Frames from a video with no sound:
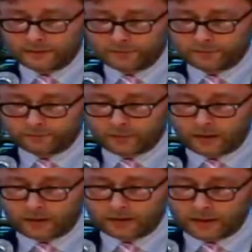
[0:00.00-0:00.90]
in
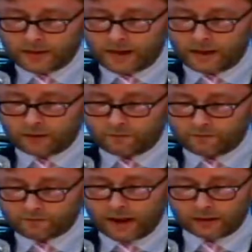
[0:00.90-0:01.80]
admitting those
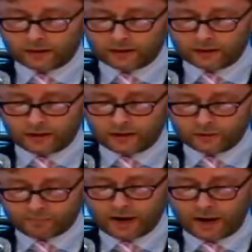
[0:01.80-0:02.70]
of Jewish
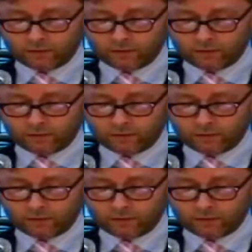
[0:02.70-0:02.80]
ancestry."